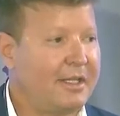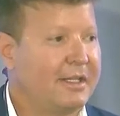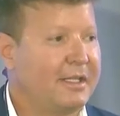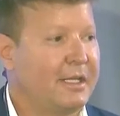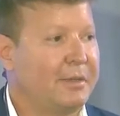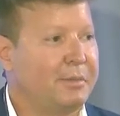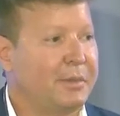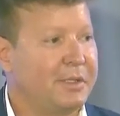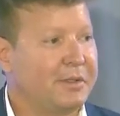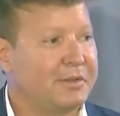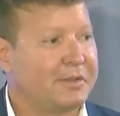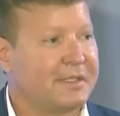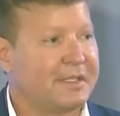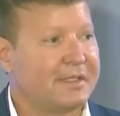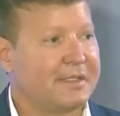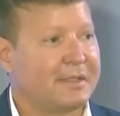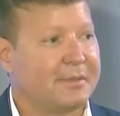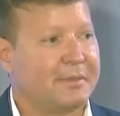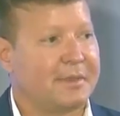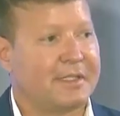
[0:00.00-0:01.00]
the immune
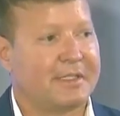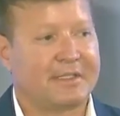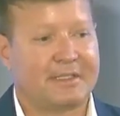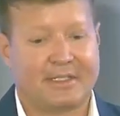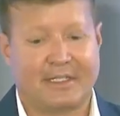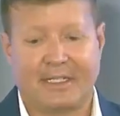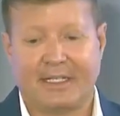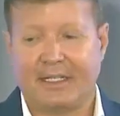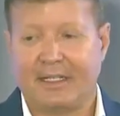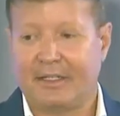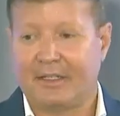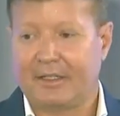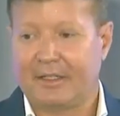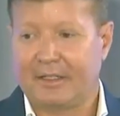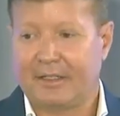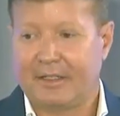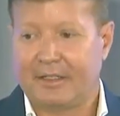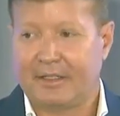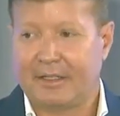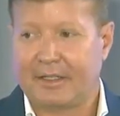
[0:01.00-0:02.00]
system to see
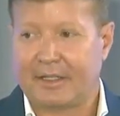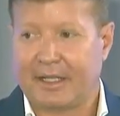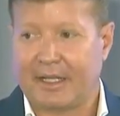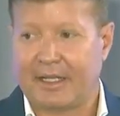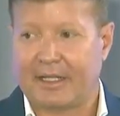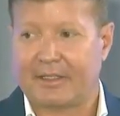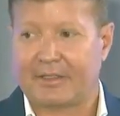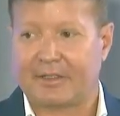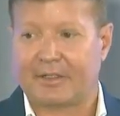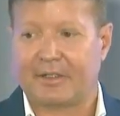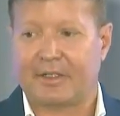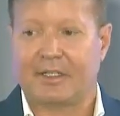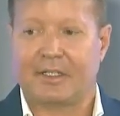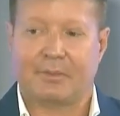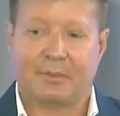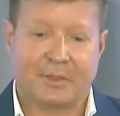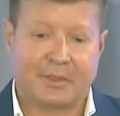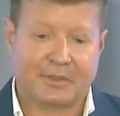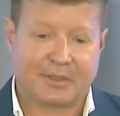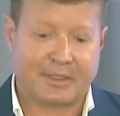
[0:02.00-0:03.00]
the cancer, and the
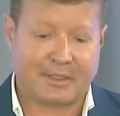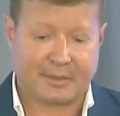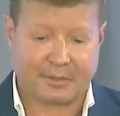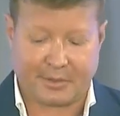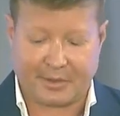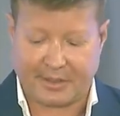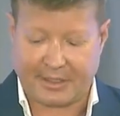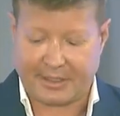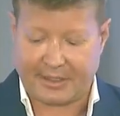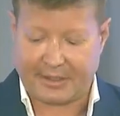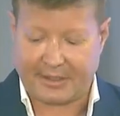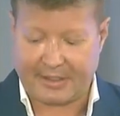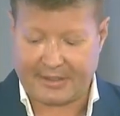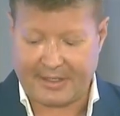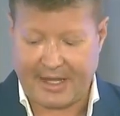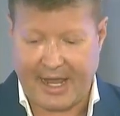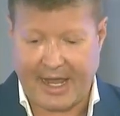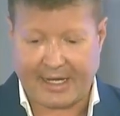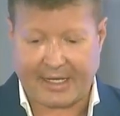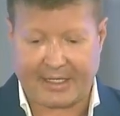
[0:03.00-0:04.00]
immune system will then
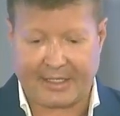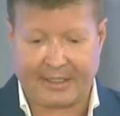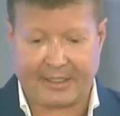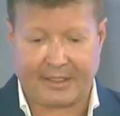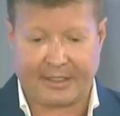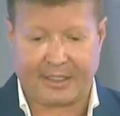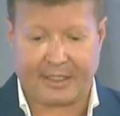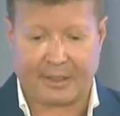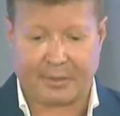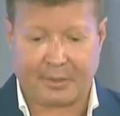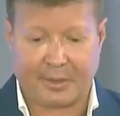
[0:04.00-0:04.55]
attack it in other